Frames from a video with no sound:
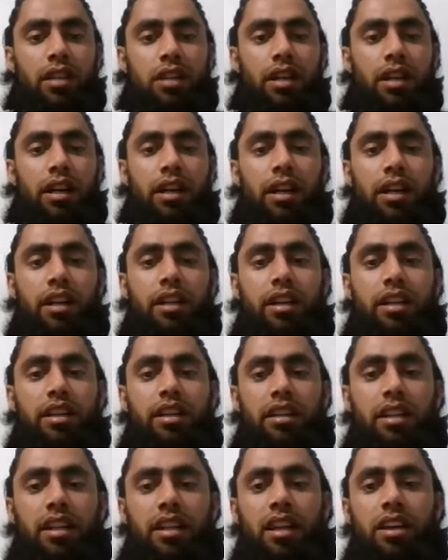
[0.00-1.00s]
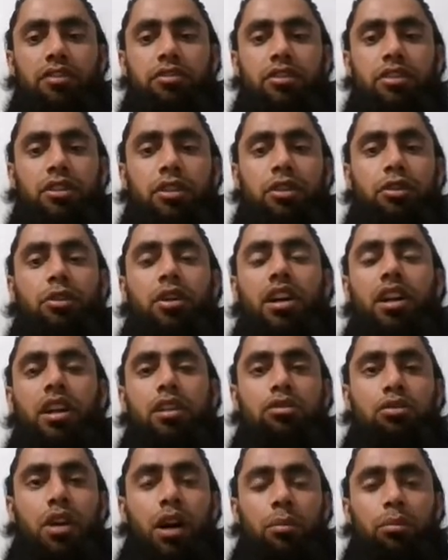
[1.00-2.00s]
and then after you can
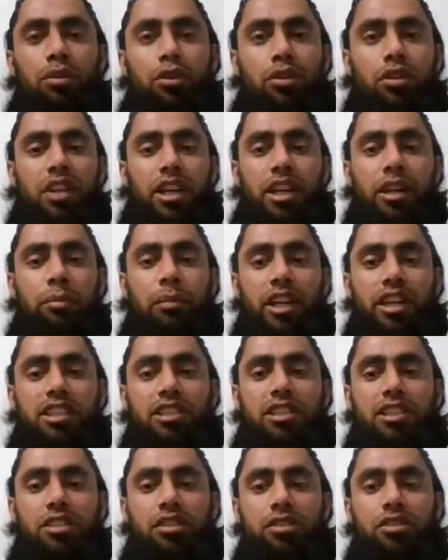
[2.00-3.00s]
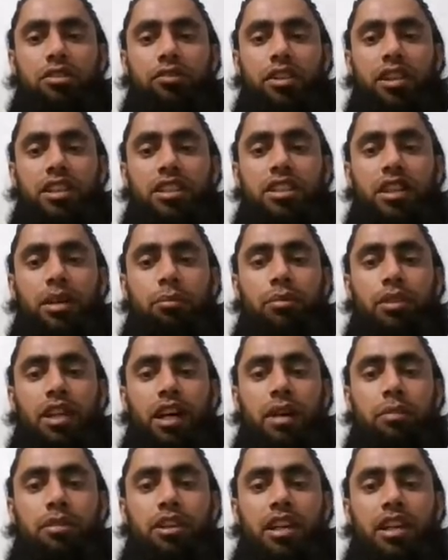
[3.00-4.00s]
also upload the image. So for example,
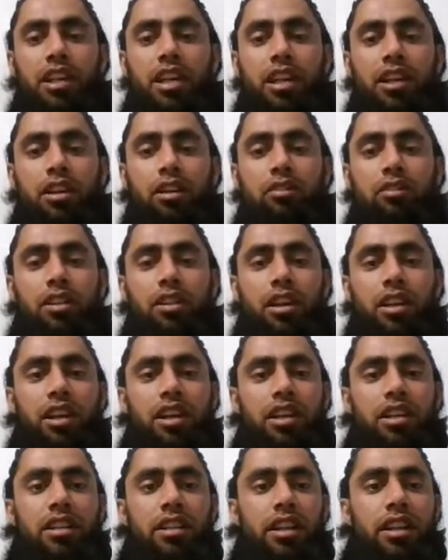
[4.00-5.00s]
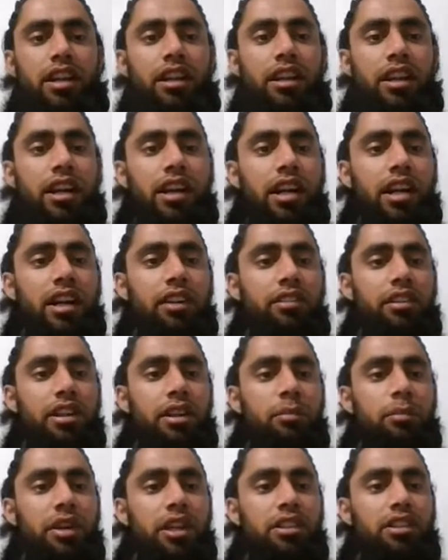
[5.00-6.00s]
I am clicking over it and I have an
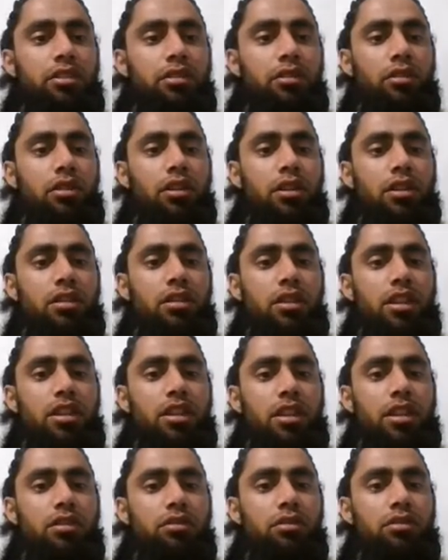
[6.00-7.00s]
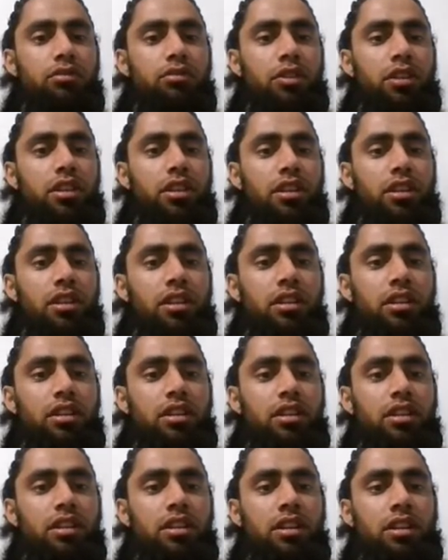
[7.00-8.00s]
image on the download folder,
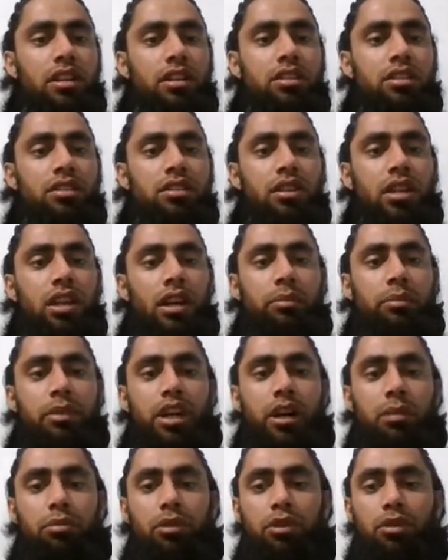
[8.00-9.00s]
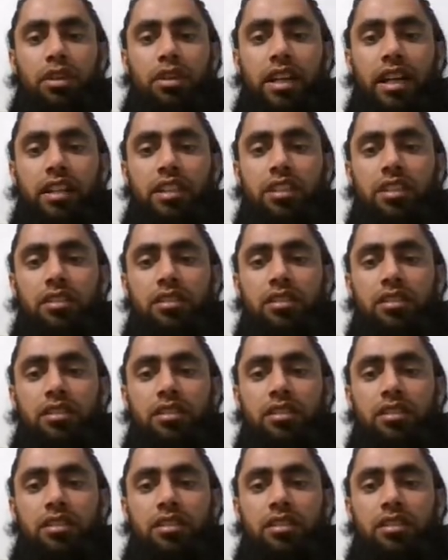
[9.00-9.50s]
so let me upload that.